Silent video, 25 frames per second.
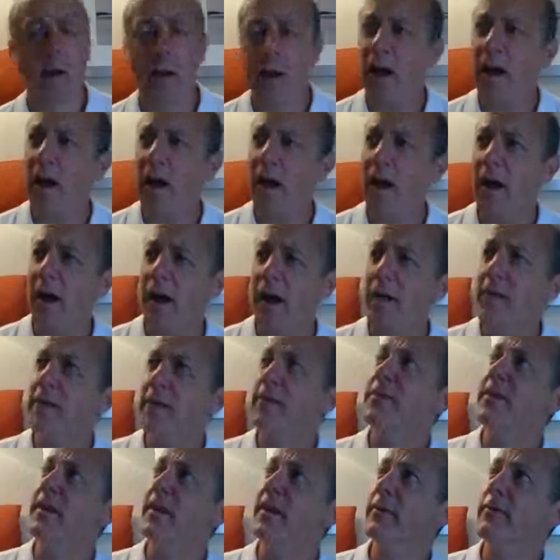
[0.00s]
Ah,
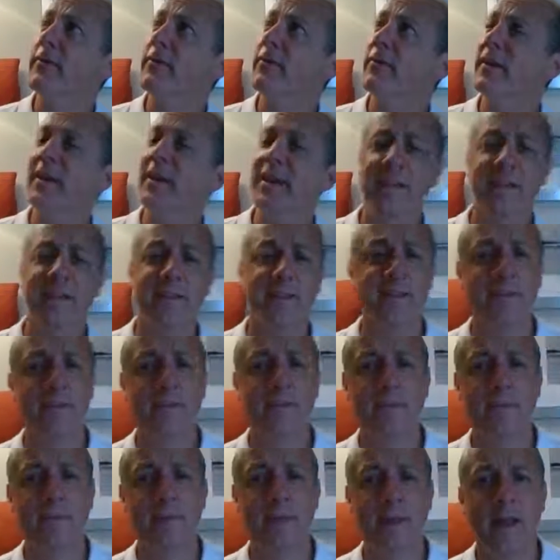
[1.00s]
there's Venus.
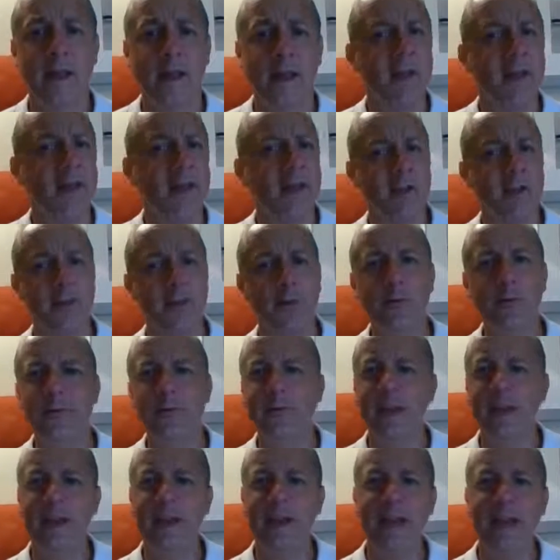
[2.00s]
You
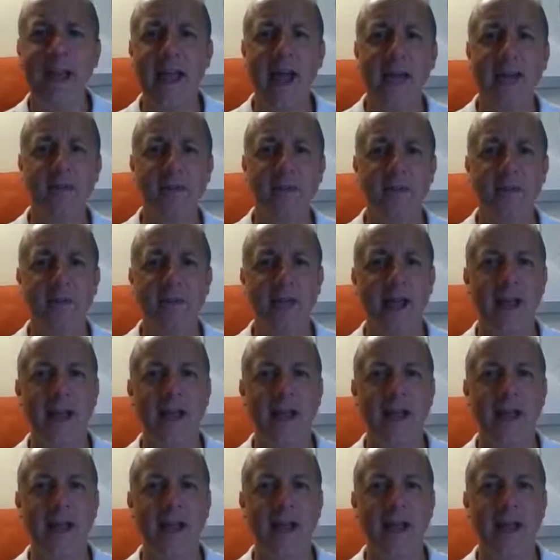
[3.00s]
say it casually